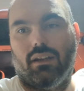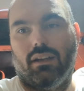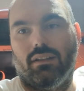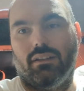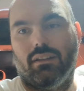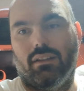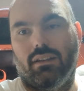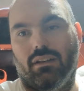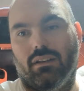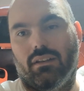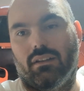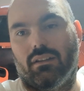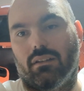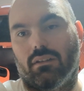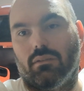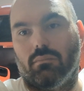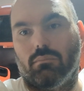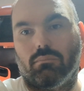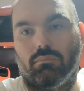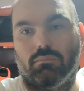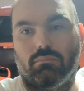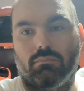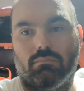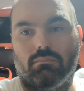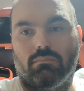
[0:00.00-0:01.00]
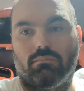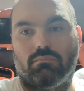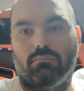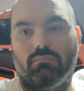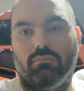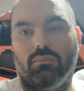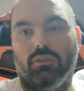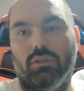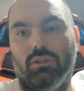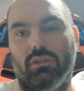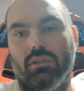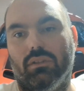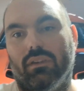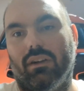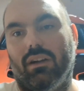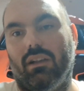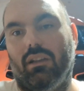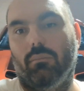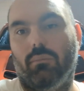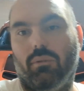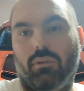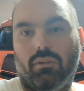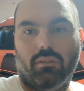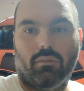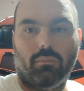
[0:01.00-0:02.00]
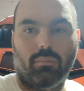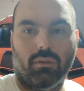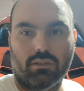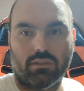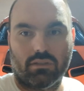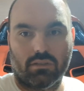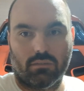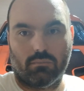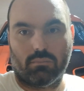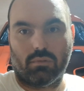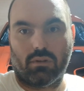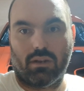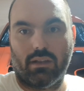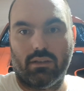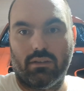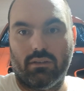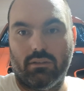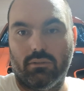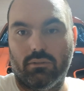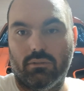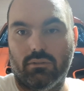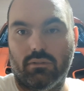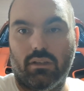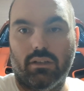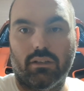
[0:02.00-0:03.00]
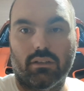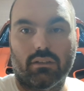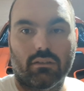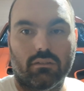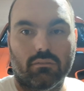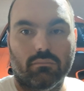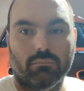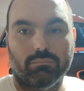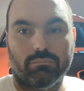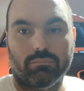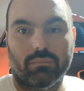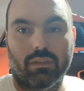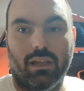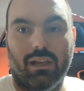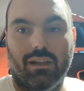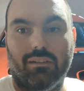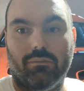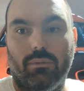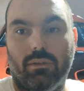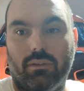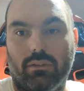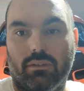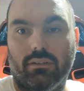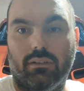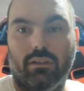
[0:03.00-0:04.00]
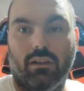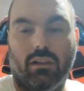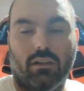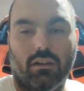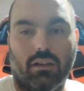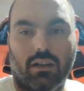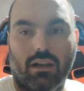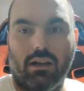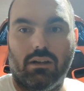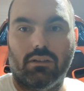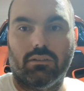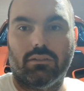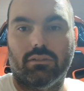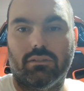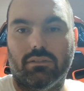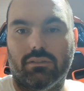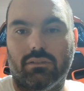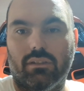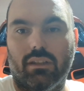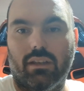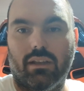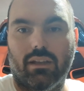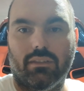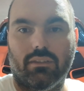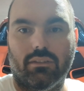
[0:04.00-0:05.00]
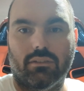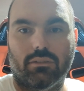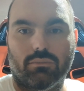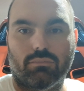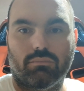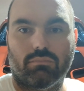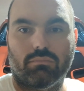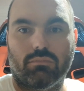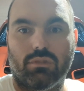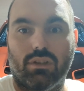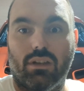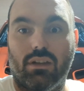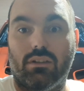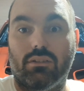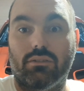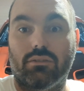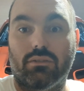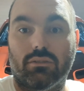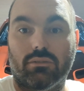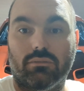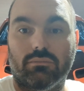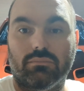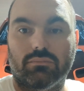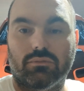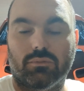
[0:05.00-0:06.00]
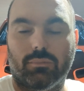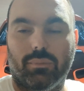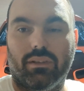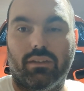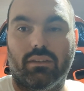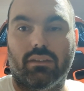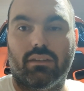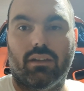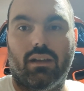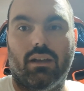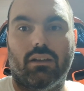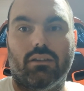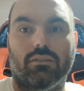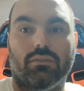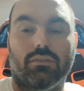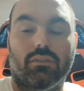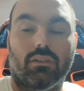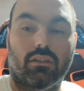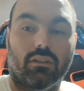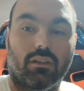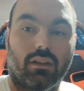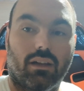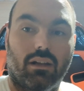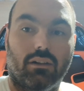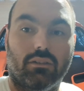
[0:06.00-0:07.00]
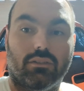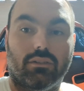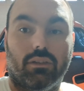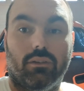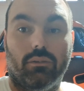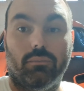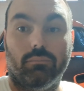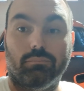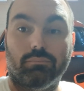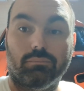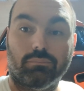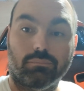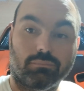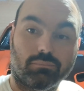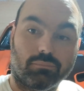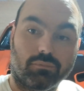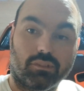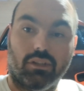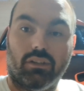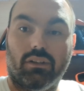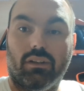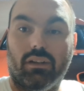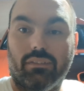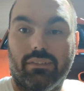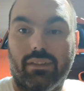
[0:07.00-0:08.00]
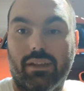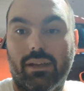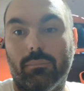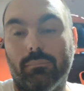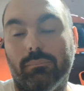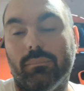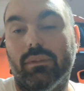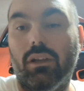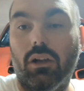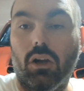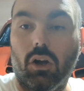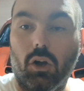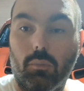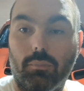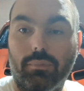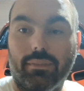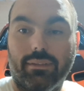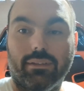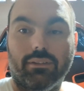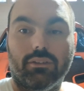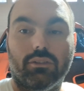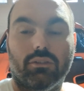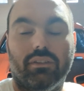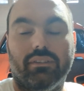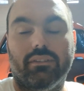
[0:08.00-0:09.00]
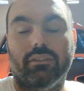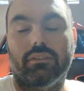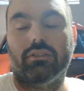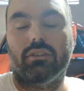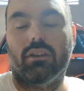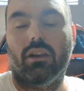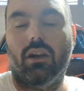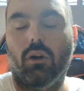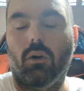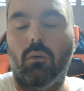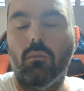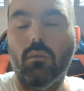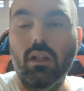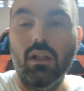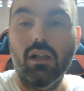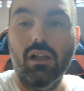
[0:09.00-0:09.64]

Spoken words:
I did it in a new development with a bunch of brand new, like, $500,000 houses, and they had this Challenger spinning tires in front of their house. So good on them. Hope they enjoyed the show.